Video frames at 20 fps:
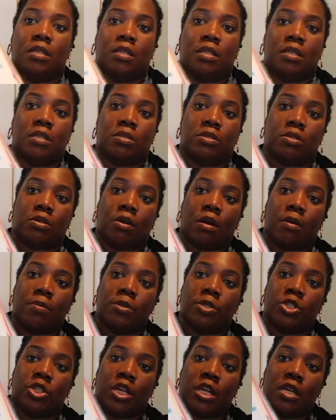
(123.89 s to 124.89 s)
these
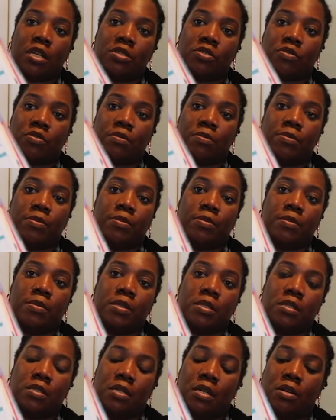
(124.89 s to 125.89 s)
garbage cans from
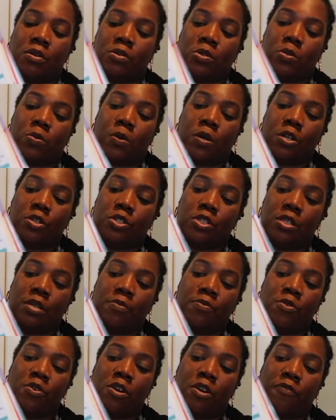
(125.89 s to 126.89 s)
Stickers Washi
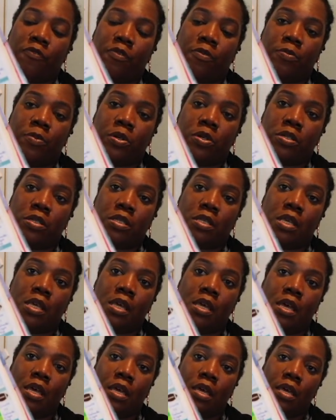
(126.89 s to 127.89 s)
and More from
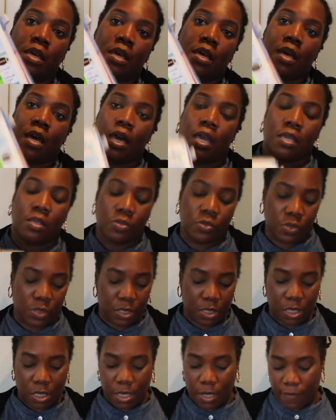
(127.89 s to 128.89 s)
Marcy. I used
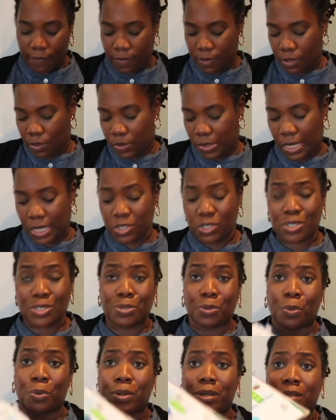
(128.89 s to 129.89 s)
to love those. I
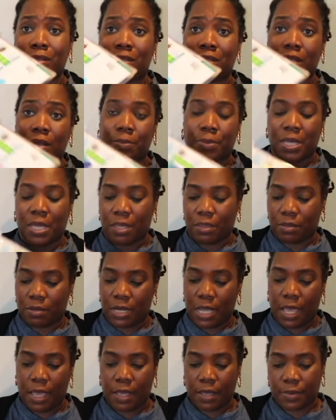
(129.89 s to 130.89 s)
just ordered some the other
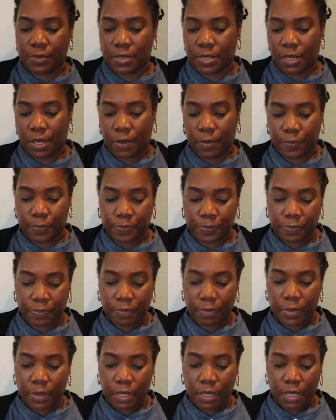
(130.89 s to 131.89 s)
day, so
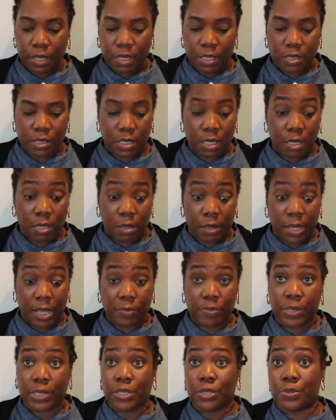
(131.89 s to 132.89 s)
that's how long
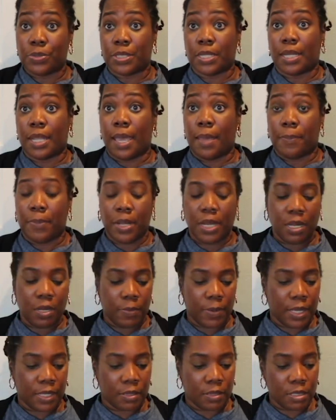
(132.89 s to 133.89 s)
I've been using that. But
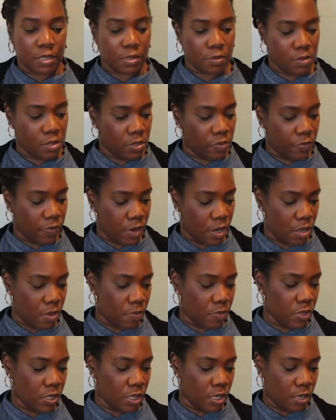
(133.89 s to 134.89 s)
anyway, this was
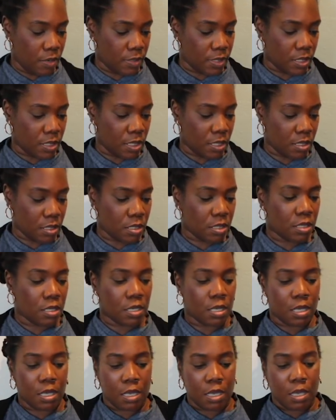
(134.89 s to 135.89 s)
from, what year is this?
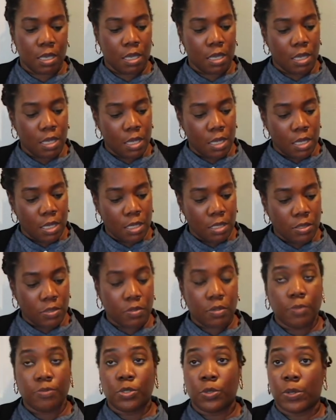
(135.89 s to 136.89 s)
It's
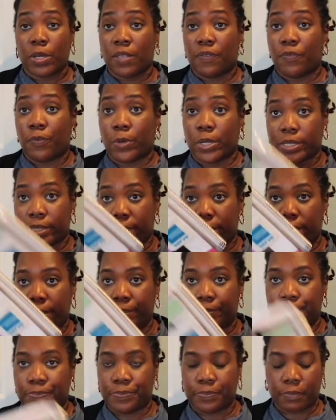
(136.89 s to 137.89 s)
from
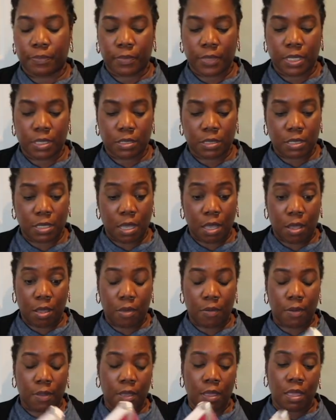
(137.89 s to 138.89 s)
2014.
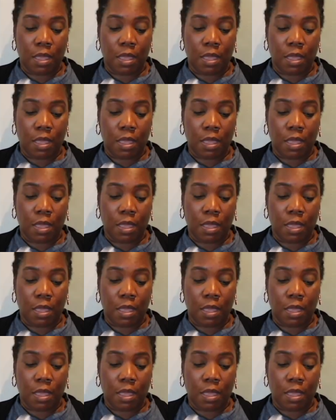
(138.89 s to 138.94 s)
So